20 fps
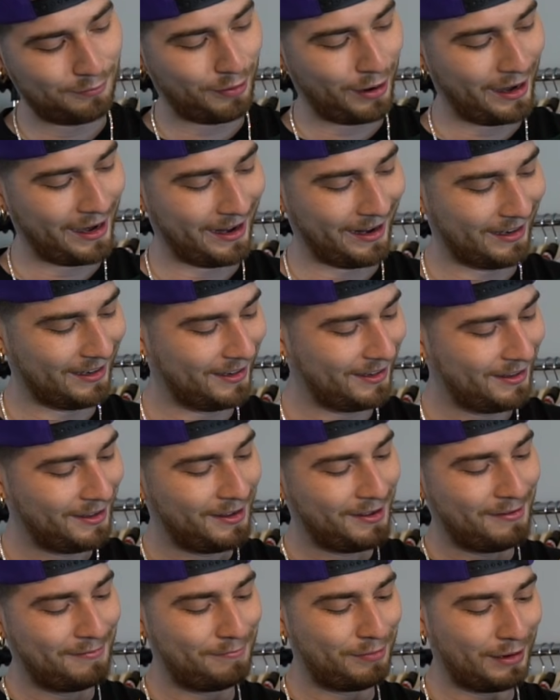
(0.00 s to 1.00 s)
brand
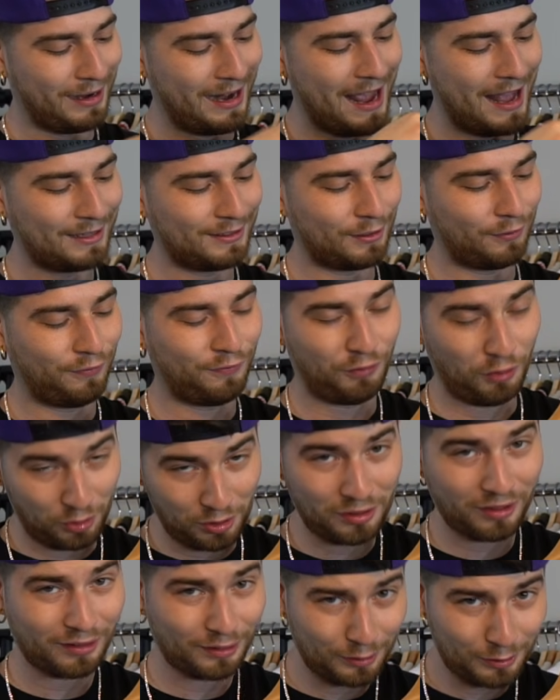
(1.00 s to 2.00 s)
but has a Fruit
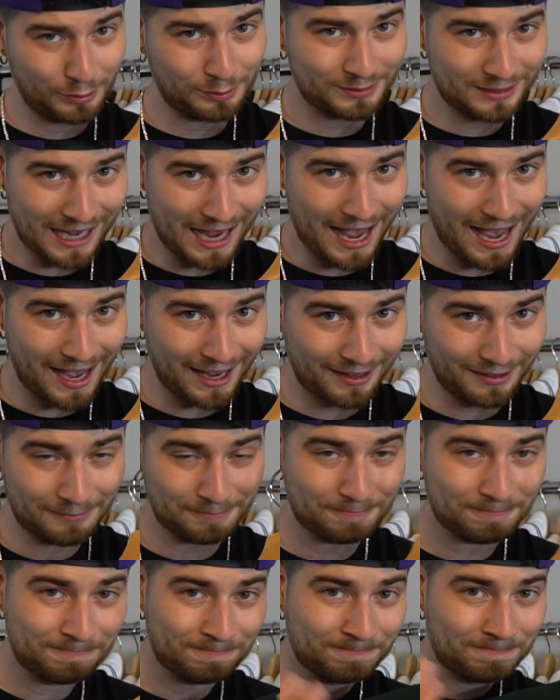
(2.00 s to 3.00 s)
of the Loom tag,
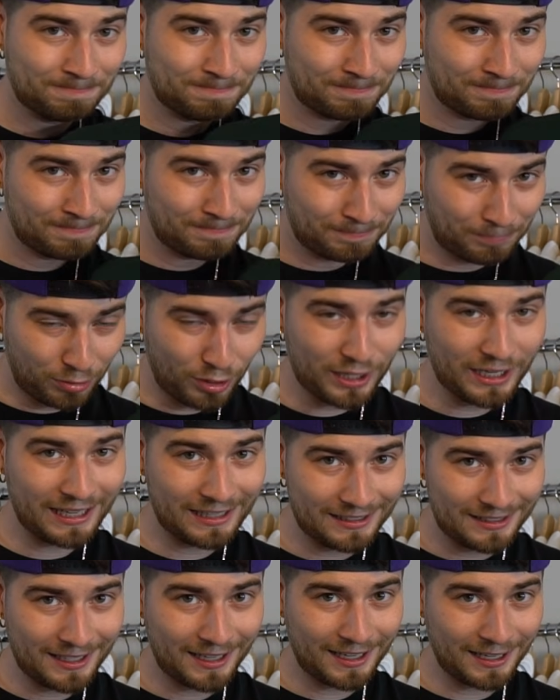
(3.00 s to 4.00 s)
pretty
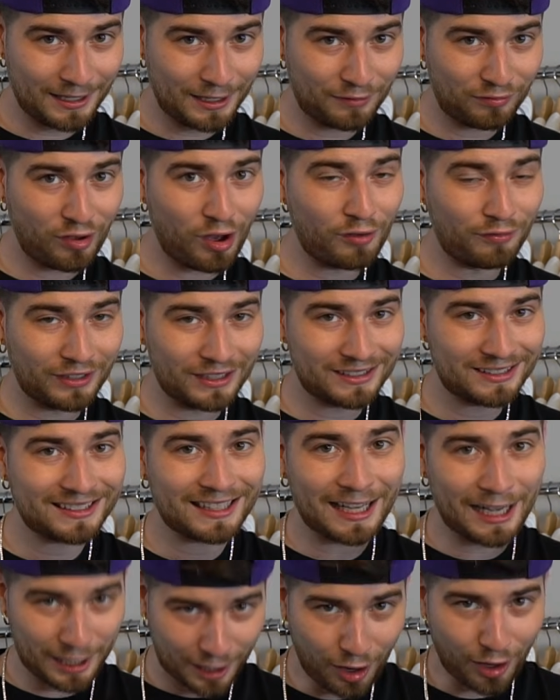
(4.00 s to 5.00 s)
indicative of its
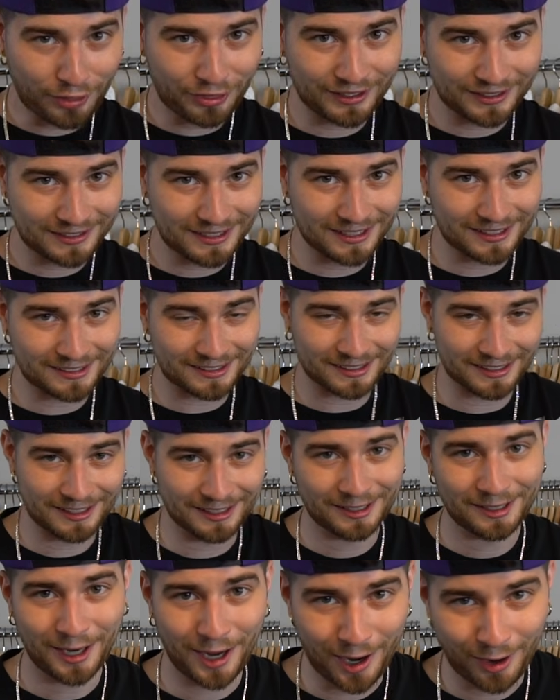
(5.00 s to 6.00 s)

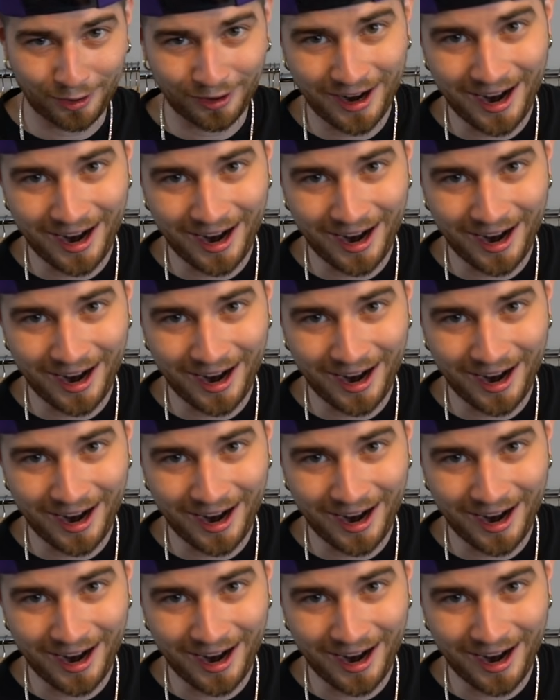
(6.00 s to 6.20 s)
inauthenticity, all